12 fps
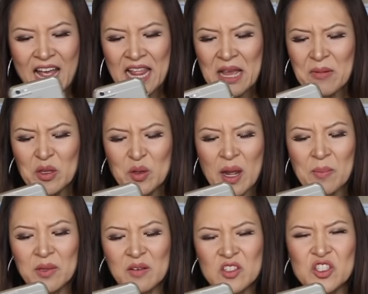Let me do a
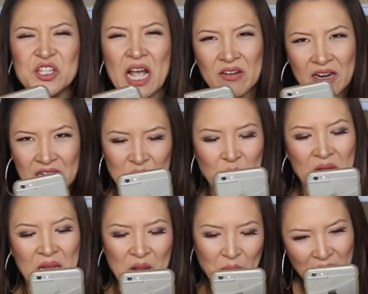couple of shout outs
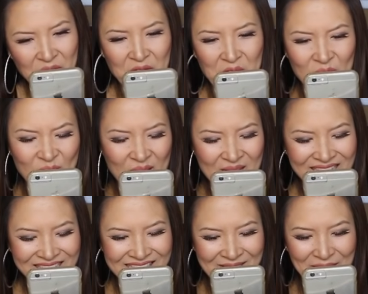while I wait for the
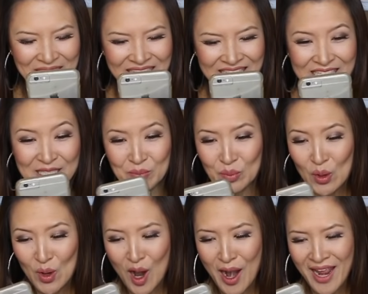rice, because this
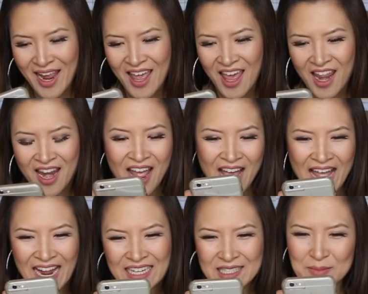morning
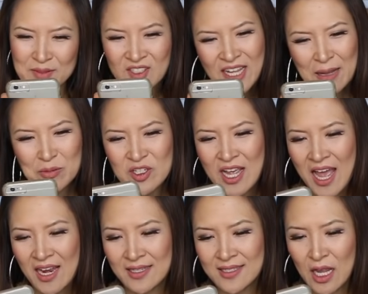I got some
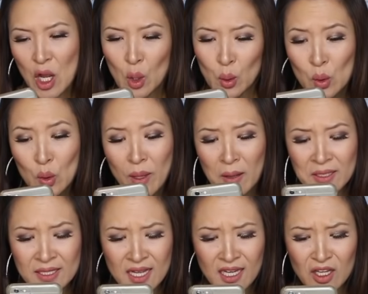Snapchat and said, oh, Mommy
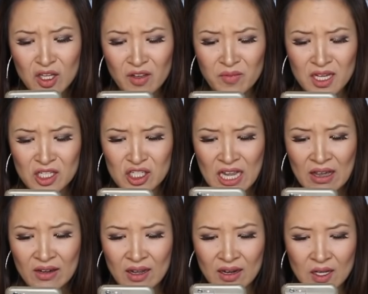Tang, can you give me a
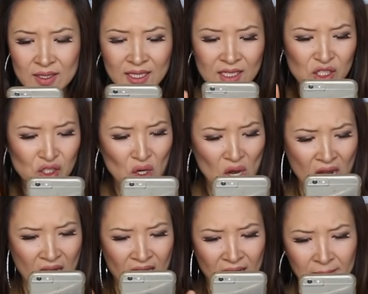shout out? I was like, sure,
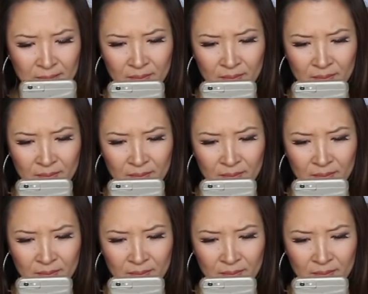honey.